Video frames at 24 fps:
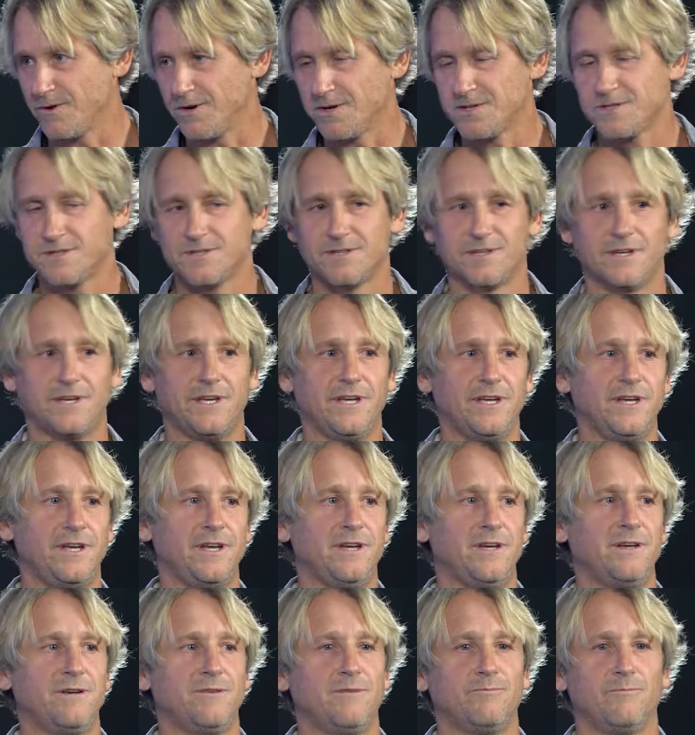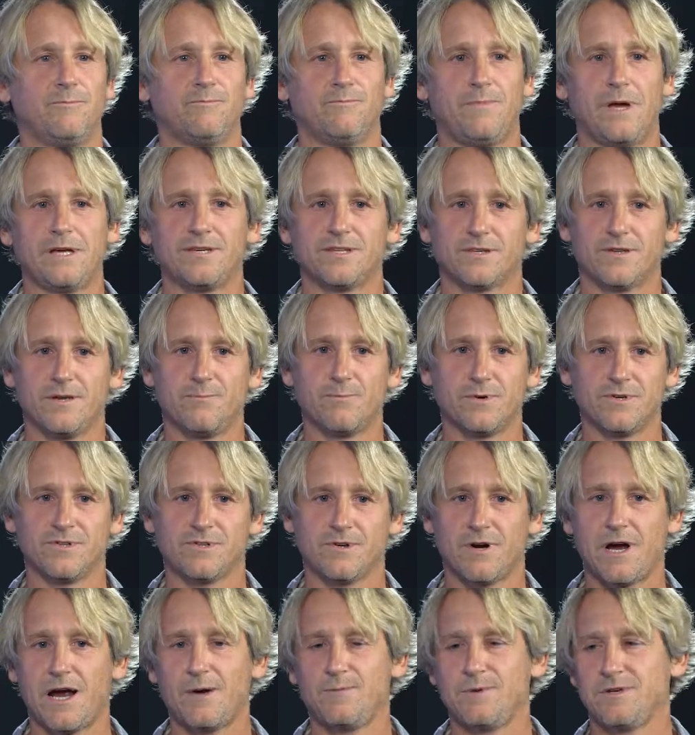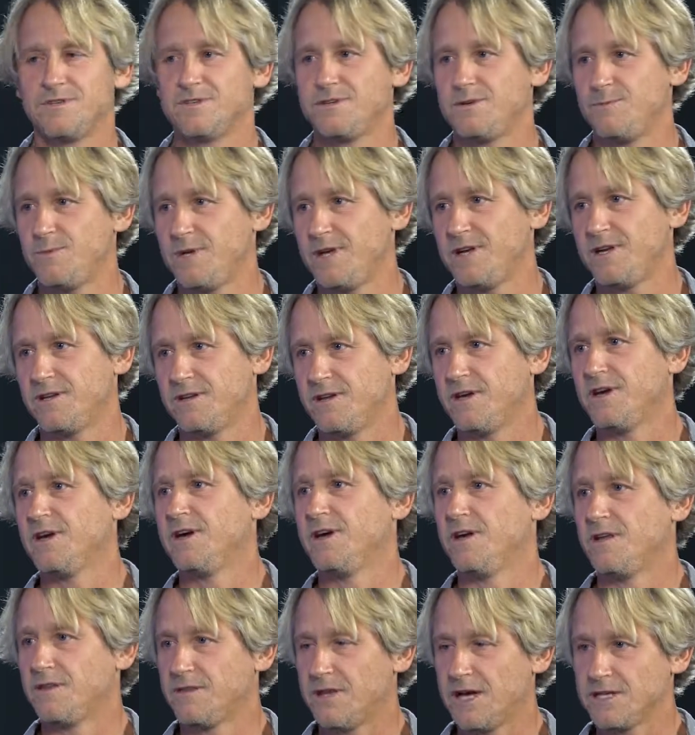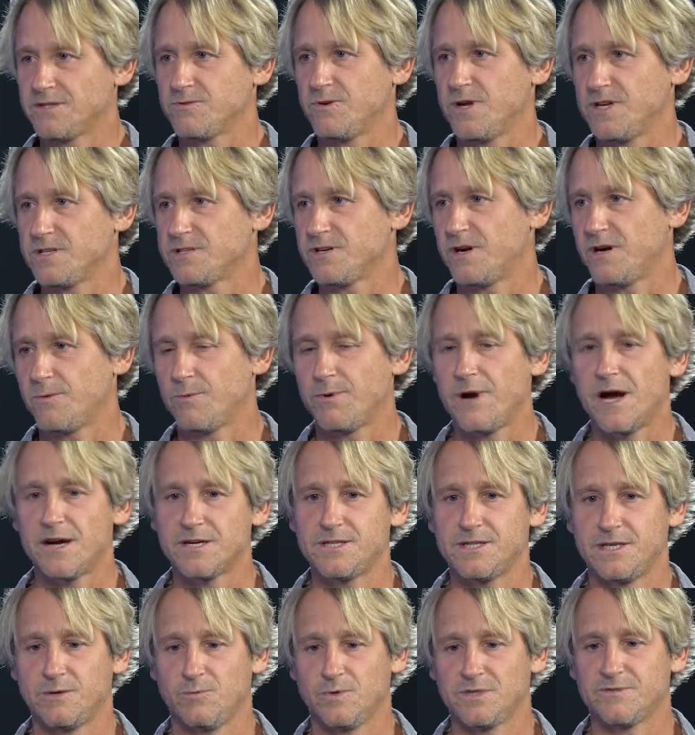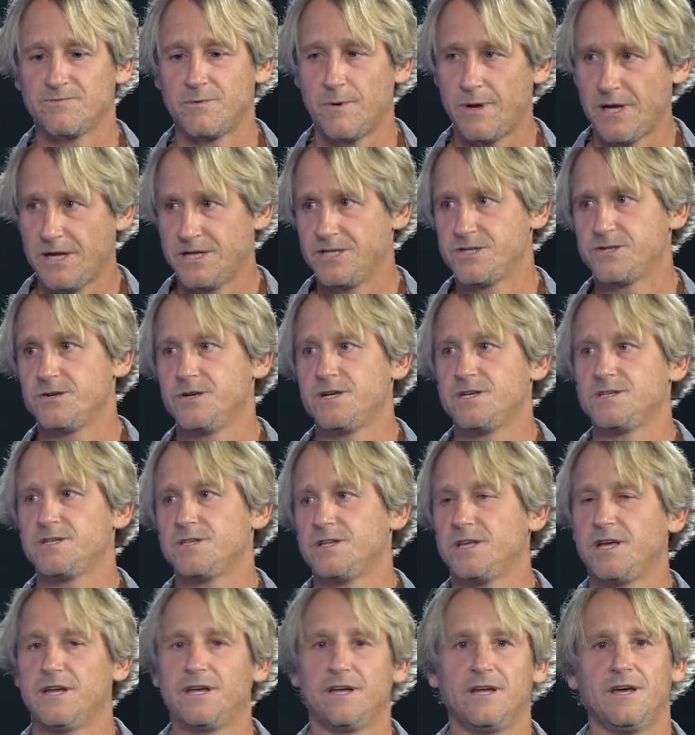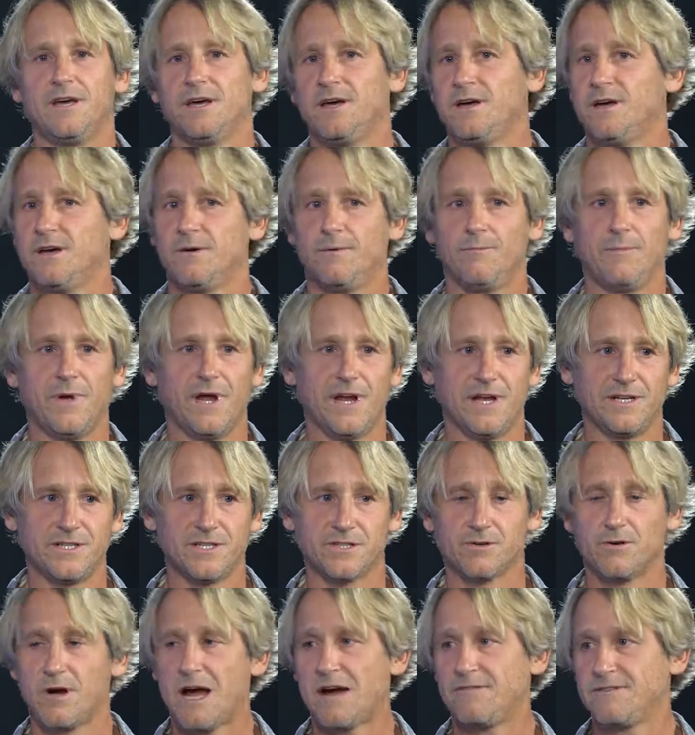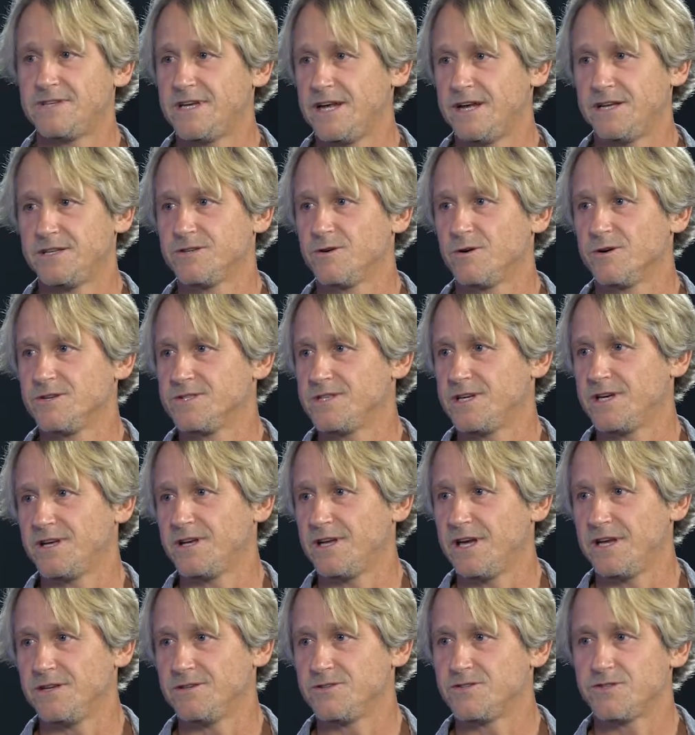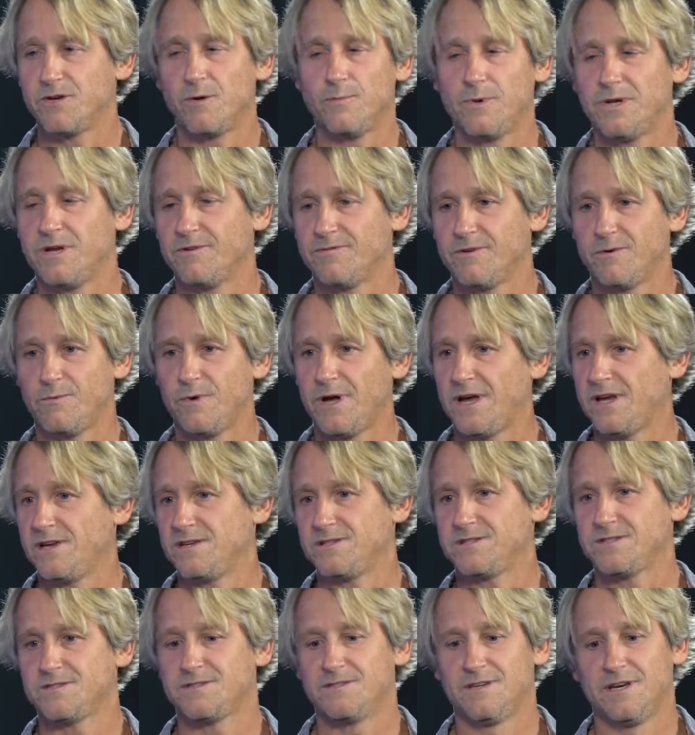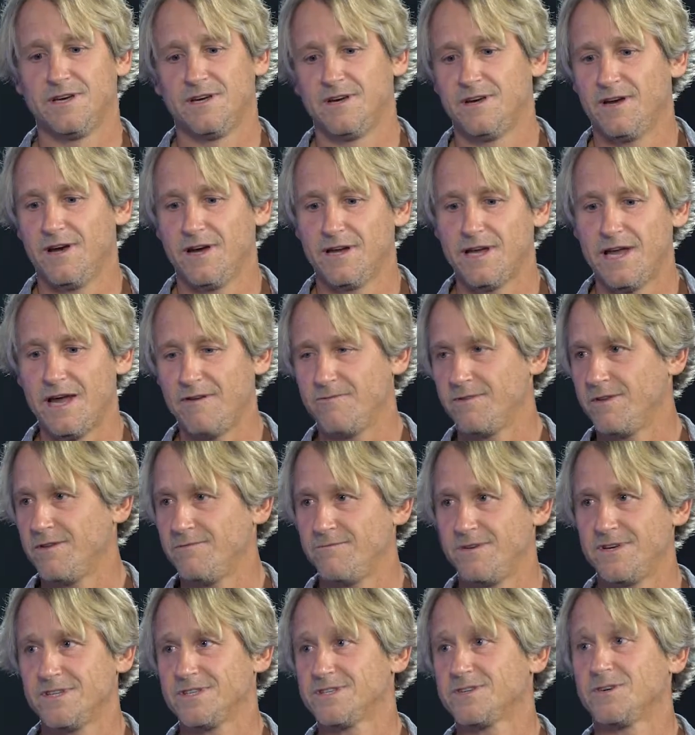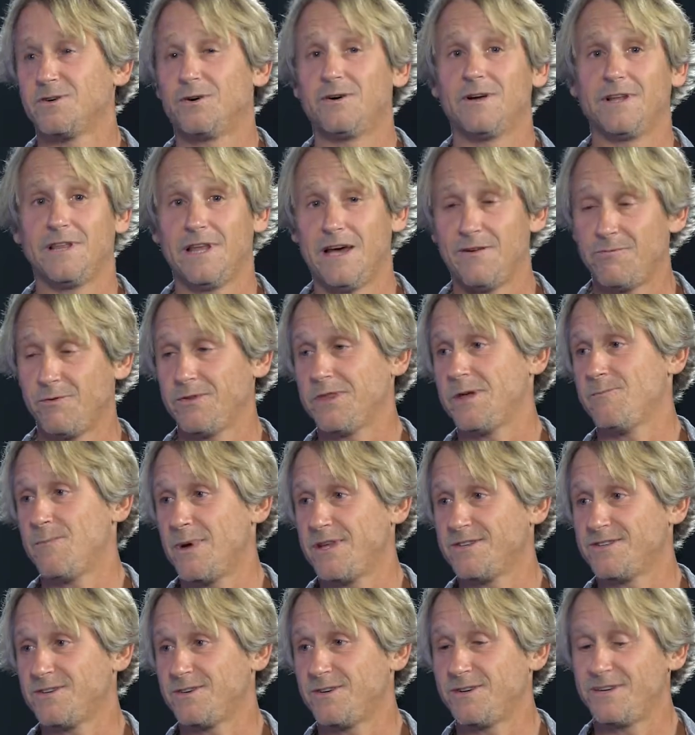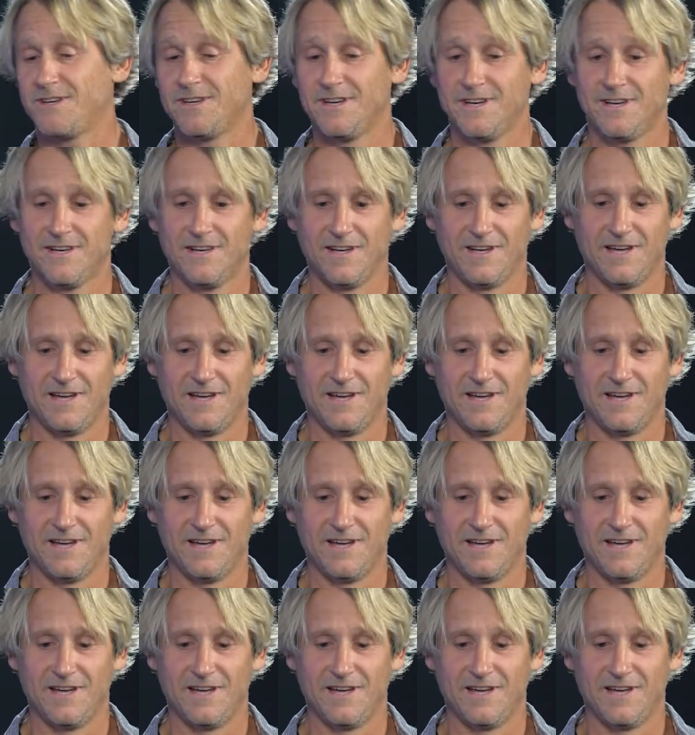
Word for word: course, he basically prescribed it to me. And that's when I started practicing was for my injuries. And then, man, I just gravitated towards it in so many different ways. I came for the physical, I left with the mental.